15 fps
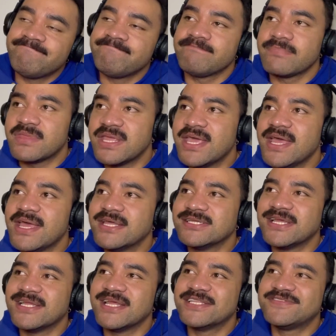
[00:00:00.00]

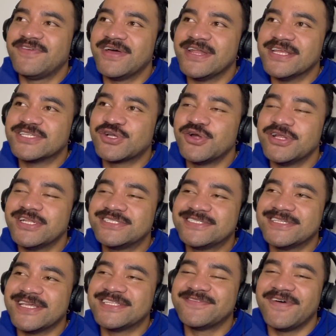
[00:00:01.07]
It's funny
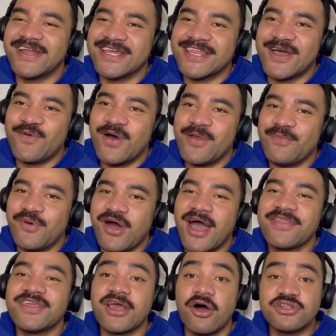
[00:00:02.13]
that one. But I
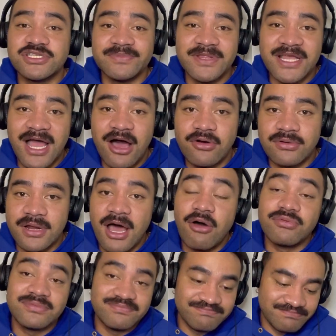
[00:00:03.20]
think ultimately,
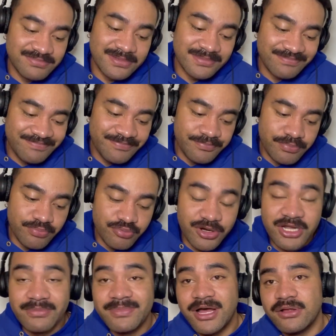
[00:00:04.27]
I'll bring
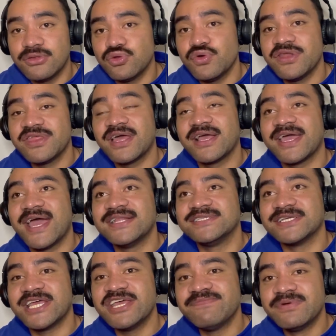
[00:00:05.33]
him. I'll do anything I can to
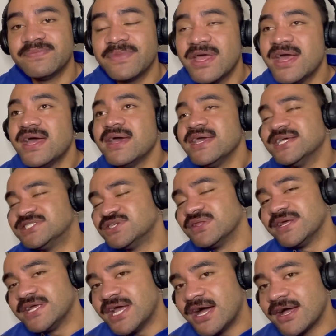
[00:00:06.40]
keep him. He's still a
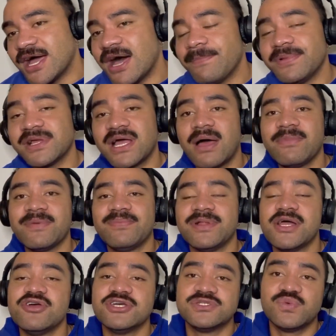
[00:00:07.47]
young, up-and-coming
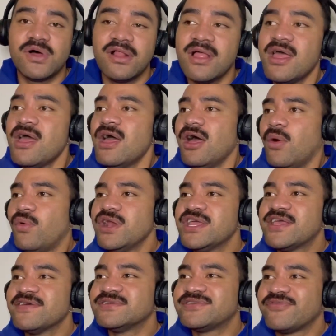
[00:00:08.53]
player as well. What he
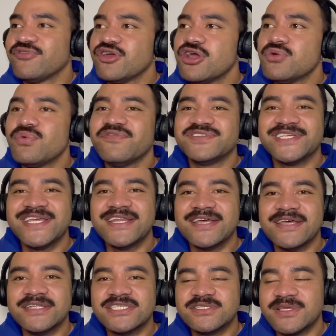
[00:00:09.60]
gives Freo, we've seen it
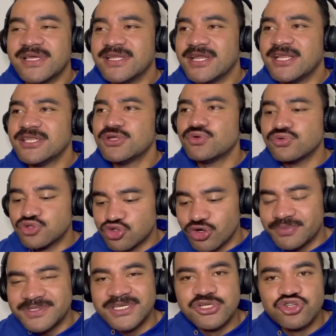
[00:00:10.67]
in little
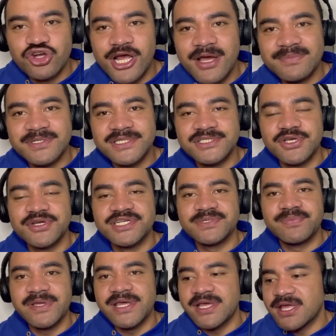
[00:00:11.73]
drips and drabs, so to
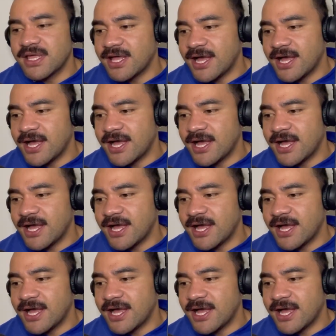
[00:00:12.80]
speak.